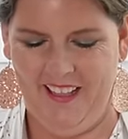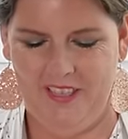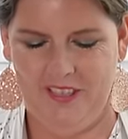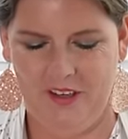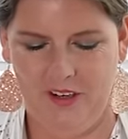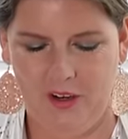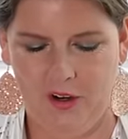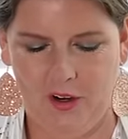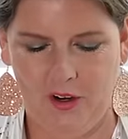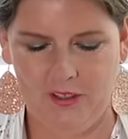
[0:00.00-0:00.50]

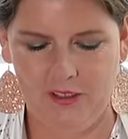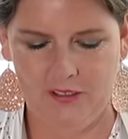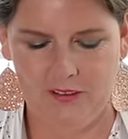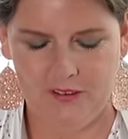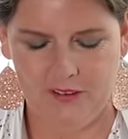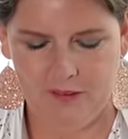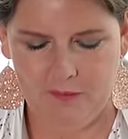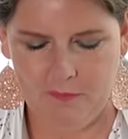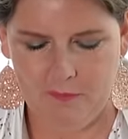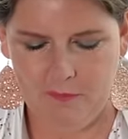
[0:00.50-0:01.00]
There are,
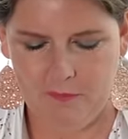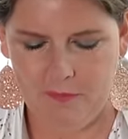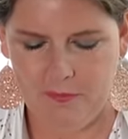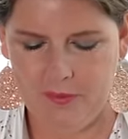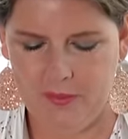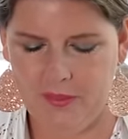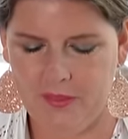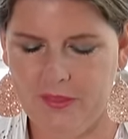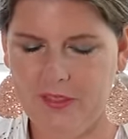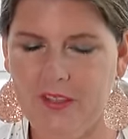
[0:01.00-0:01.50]

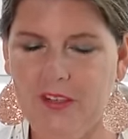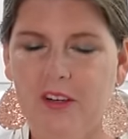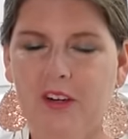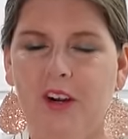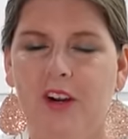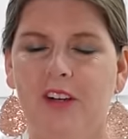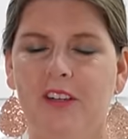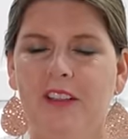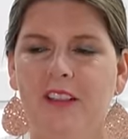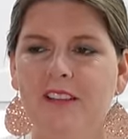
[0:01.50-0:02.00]
there
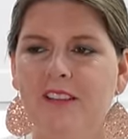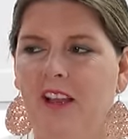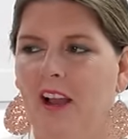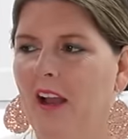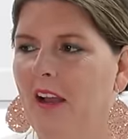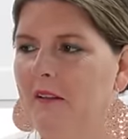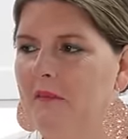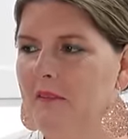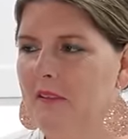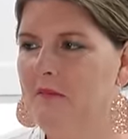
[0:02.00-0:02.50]
are
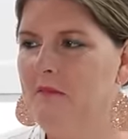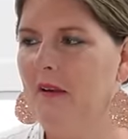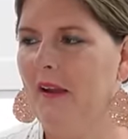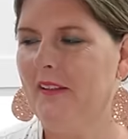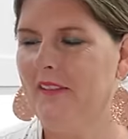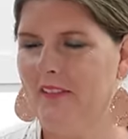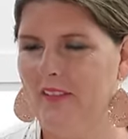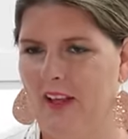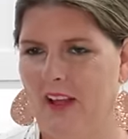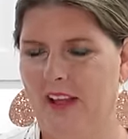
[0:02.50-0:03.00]
times in
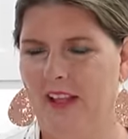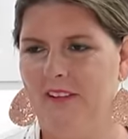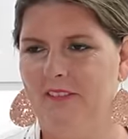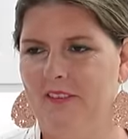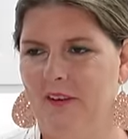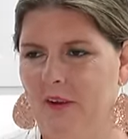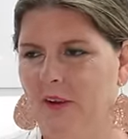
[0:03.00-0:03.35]
my life.